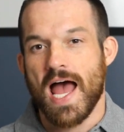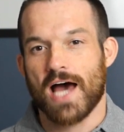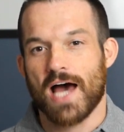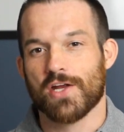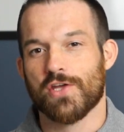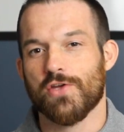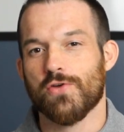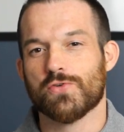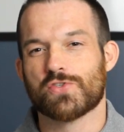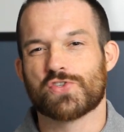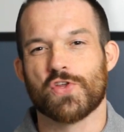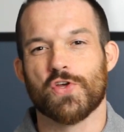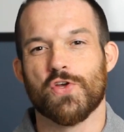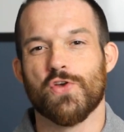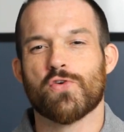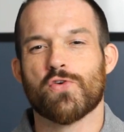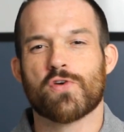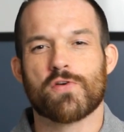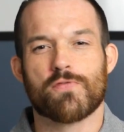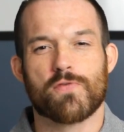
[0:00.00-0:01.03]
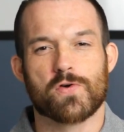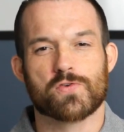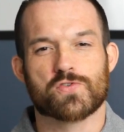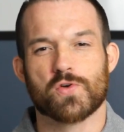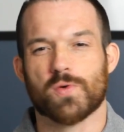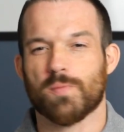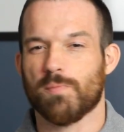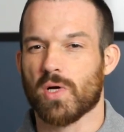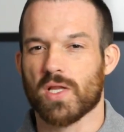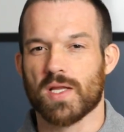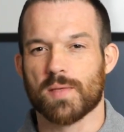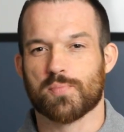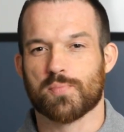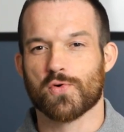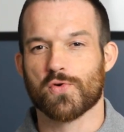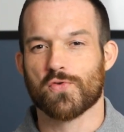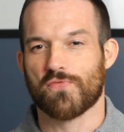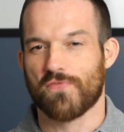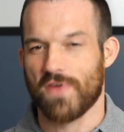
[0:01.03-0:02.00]
how to use the Universal
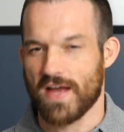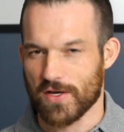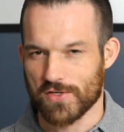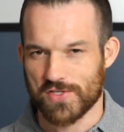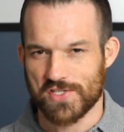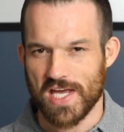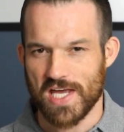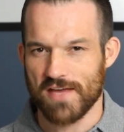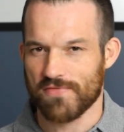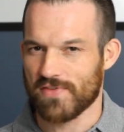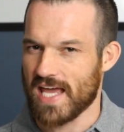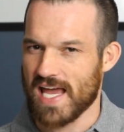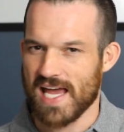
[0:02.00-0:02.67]
Bulletproof Failsafe